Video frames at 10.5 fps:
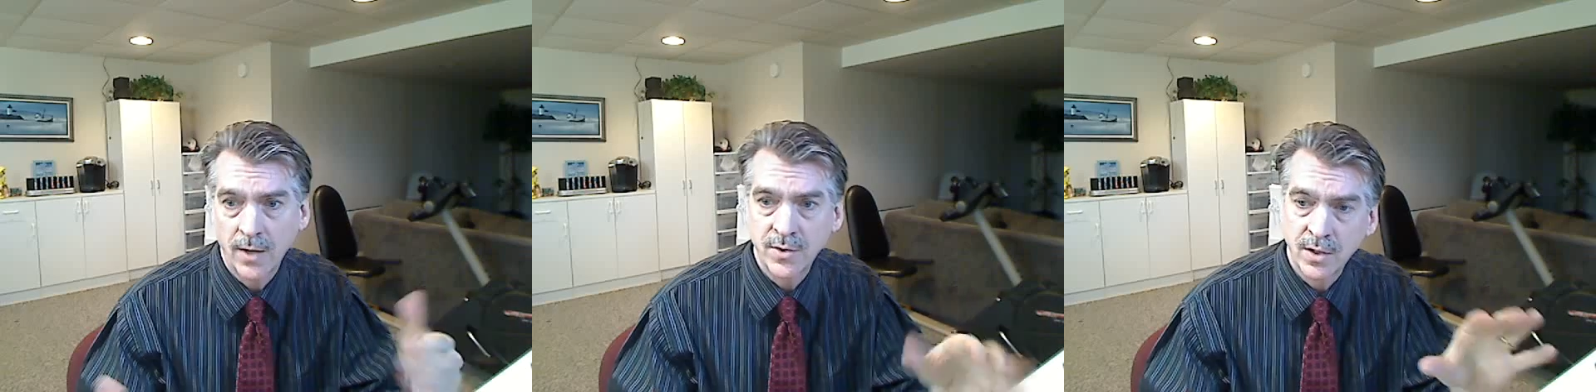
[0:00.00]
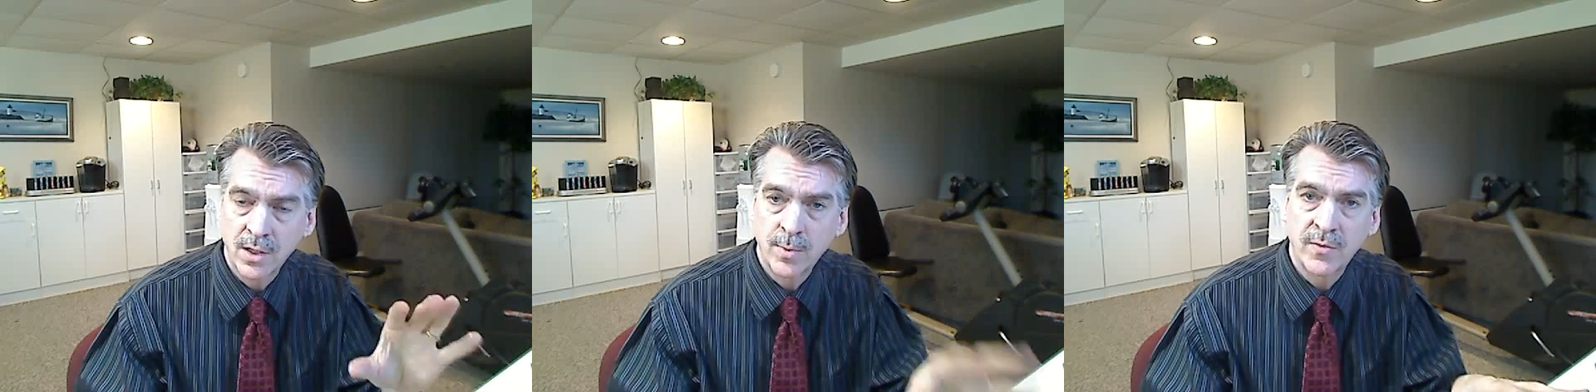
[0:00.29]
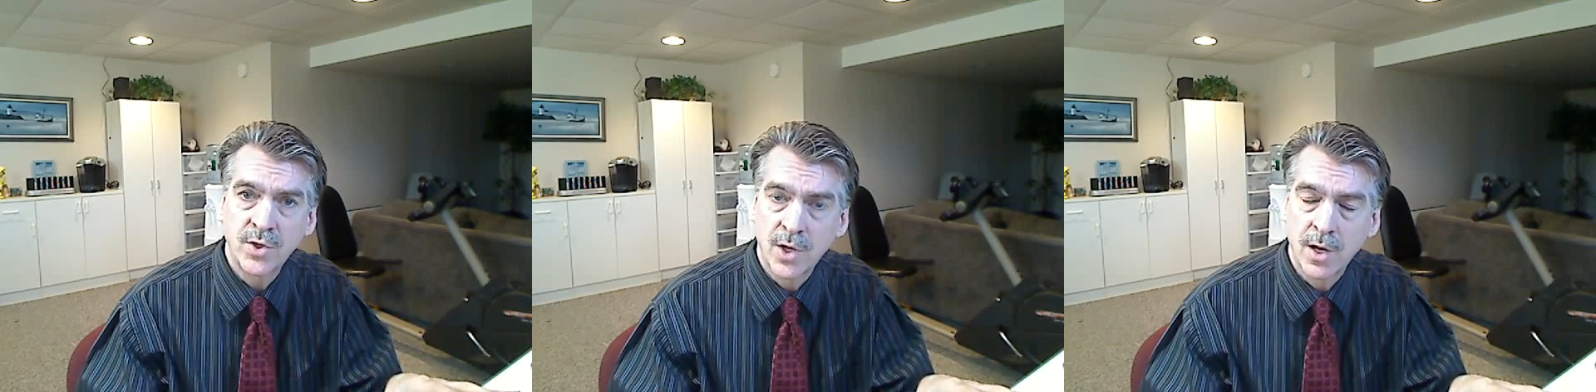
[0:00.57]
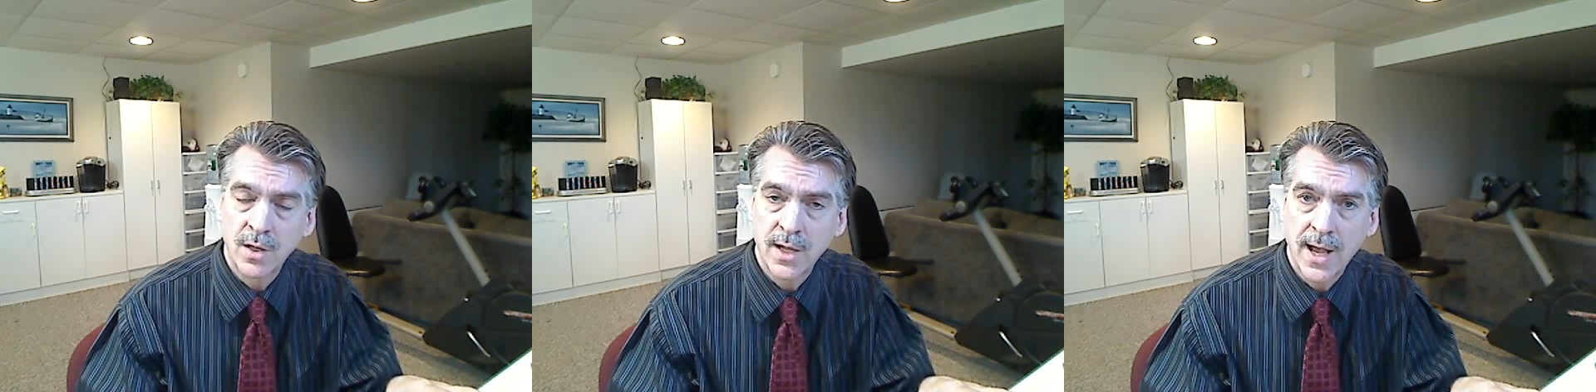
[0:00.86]
It's a little bit of a
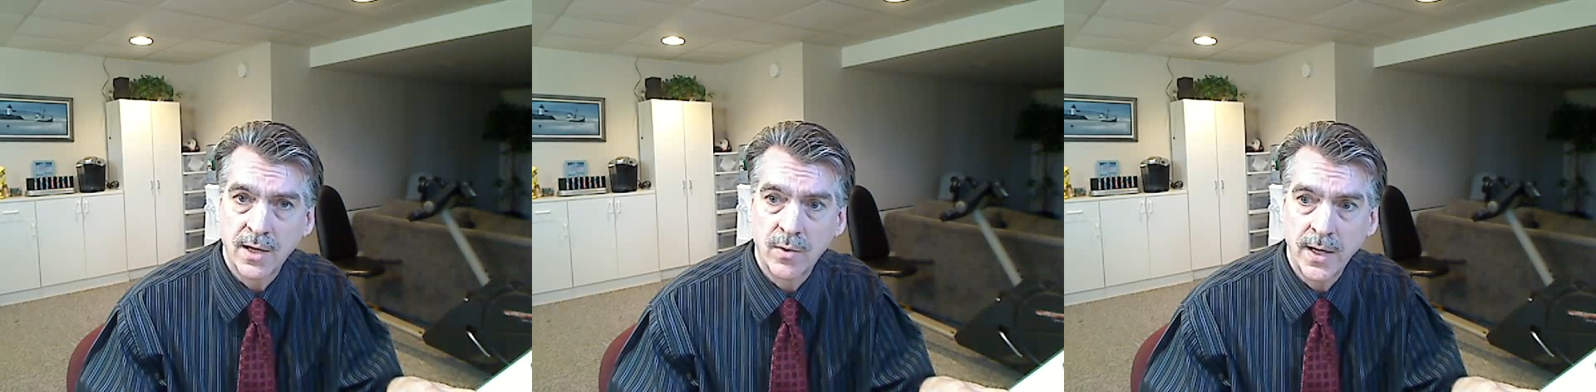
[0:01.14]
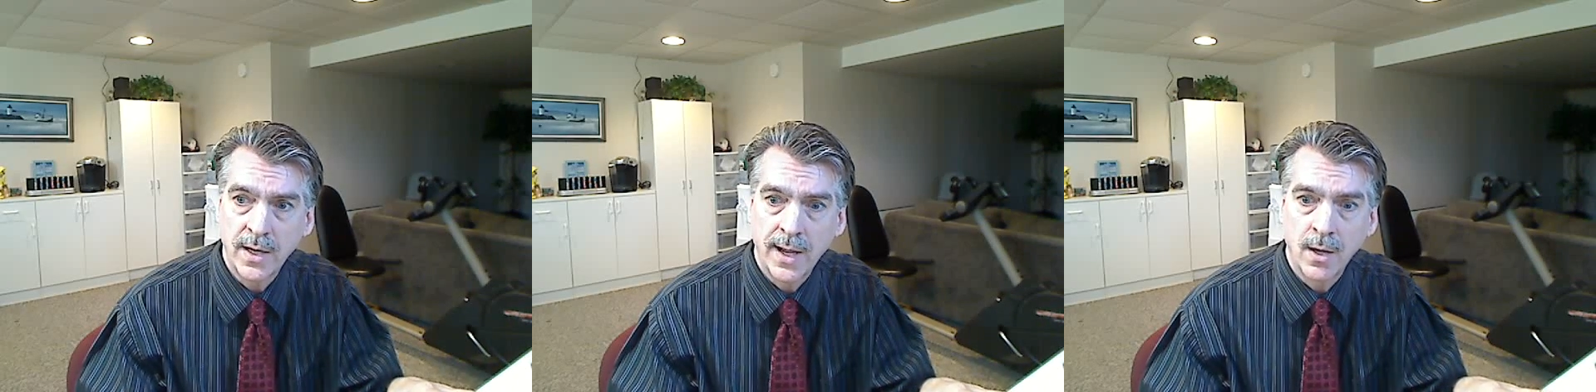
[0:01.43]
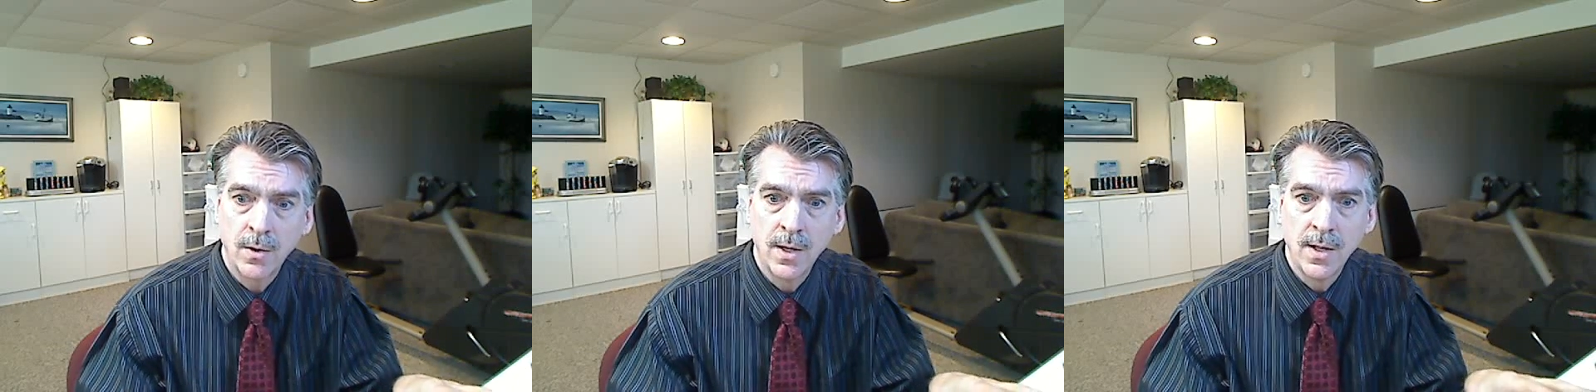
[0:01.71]
juggling act right now,